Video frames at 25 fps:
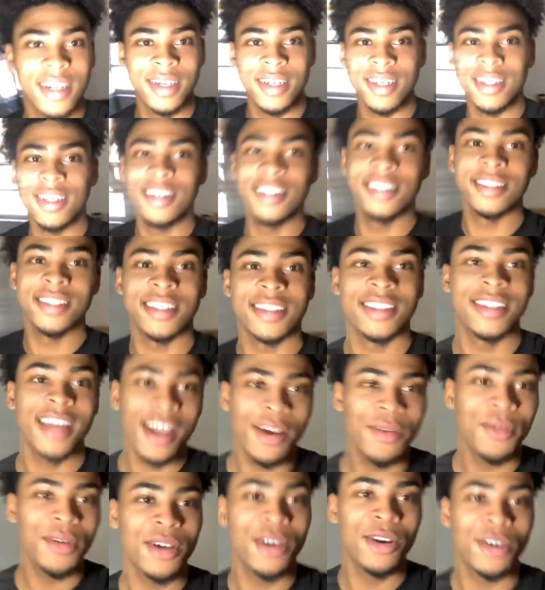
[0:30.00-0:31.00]
Today we're
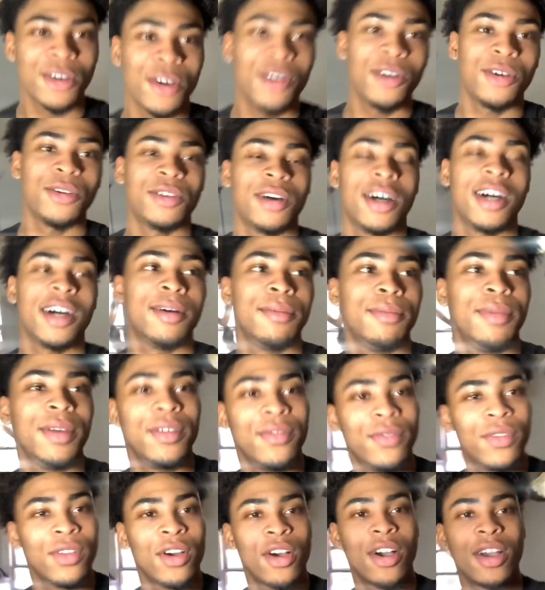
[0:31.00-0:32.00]
gonna go uh, be
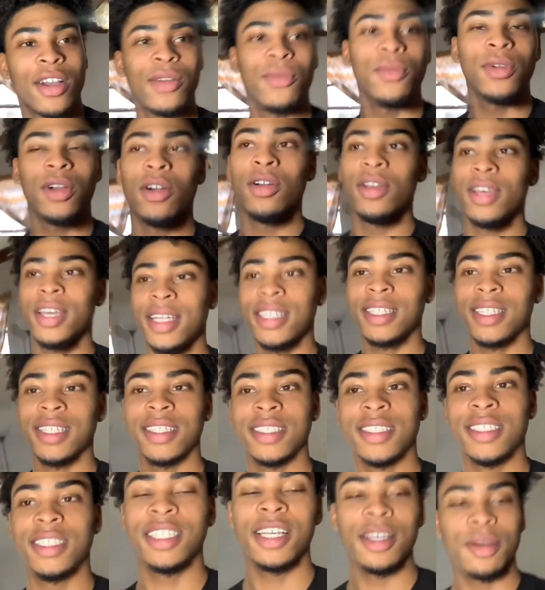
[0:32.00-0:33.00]
vlogging. We're gonna hit the
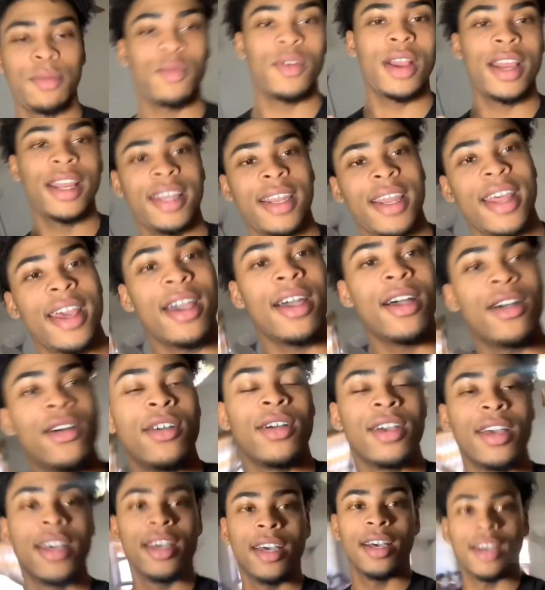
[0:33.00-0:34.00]
gym right now.
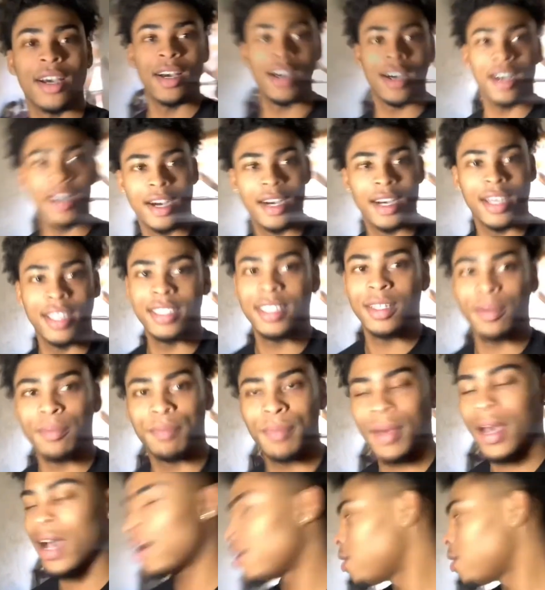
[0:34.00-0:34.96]
Uh, it's about